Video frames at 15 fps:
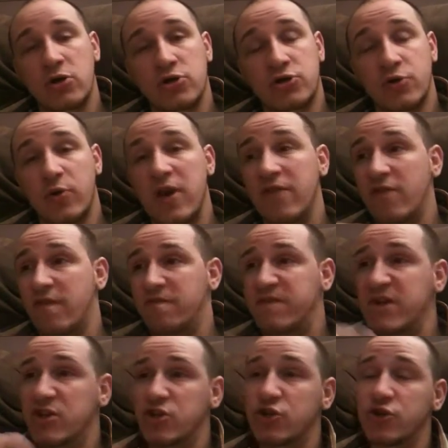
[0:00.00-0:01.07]
So whatever
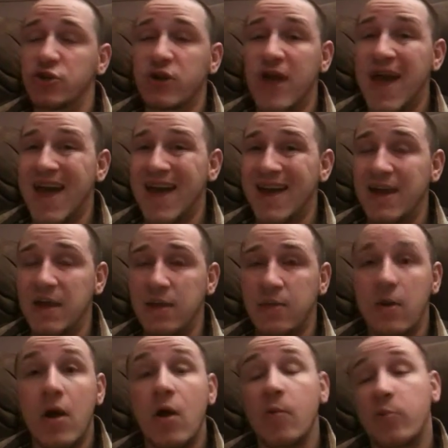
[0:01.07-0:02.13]
feature you're going to add
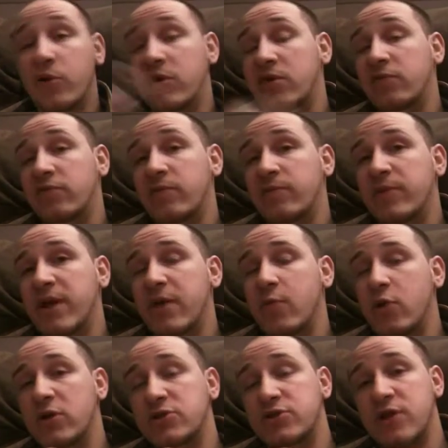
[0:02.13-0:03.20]
in, put it in from day
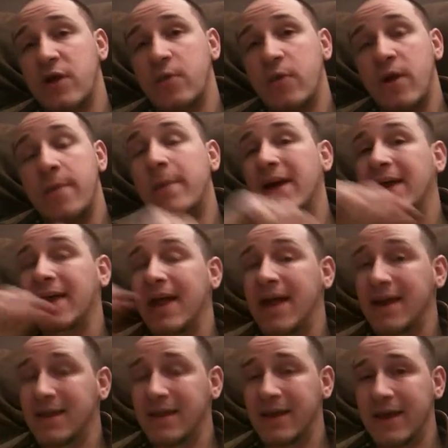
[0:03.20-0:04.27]
one, so that way by
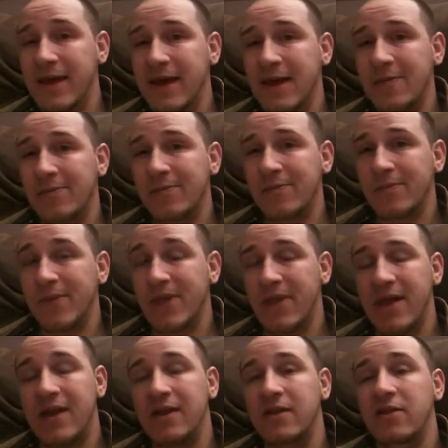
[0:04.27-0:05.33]
the end of the game, by
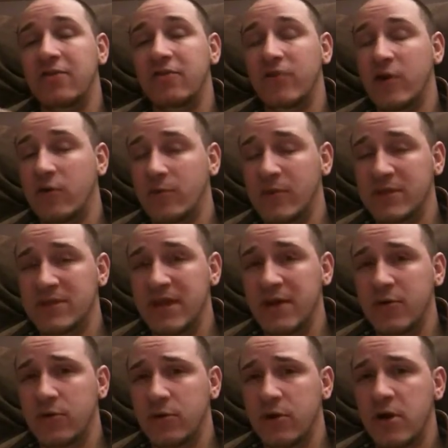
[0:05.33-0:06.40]
the end of the development
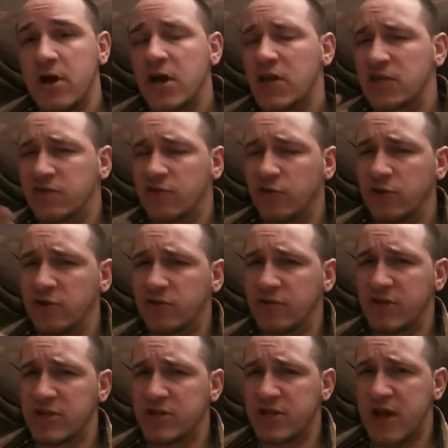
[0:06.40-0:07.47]
cycle, it's fully
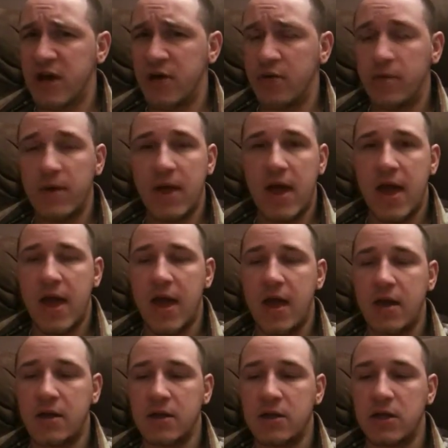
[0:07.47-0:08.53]
fleshed out
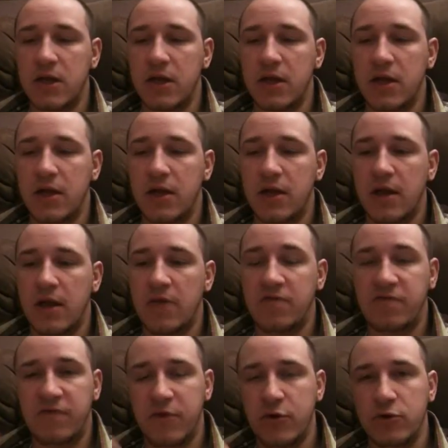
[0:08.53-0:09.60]
and it
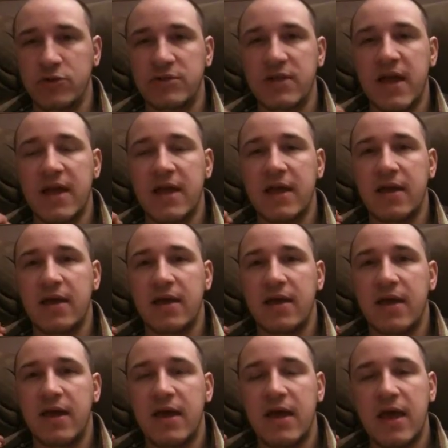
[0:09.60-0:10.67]
feels like
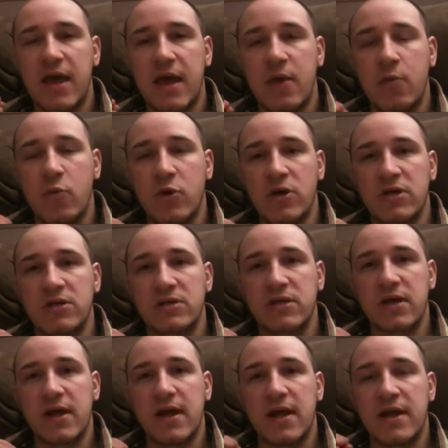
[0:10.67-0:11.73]
it was
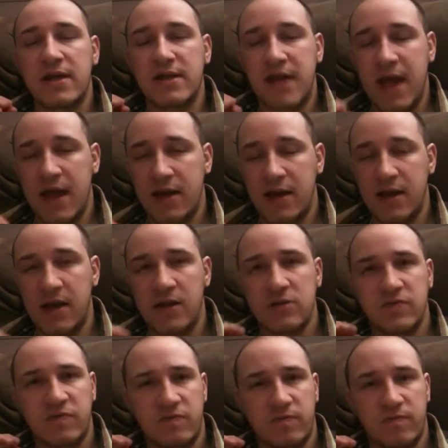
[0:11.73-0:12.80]
intended
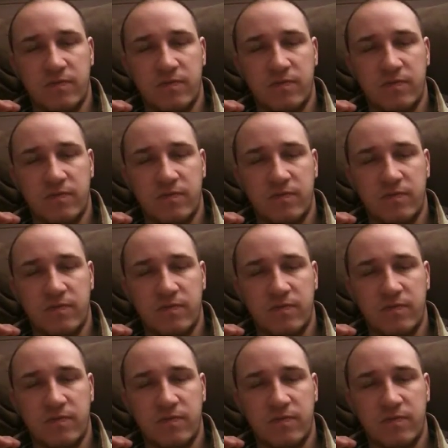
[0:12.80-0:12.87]
and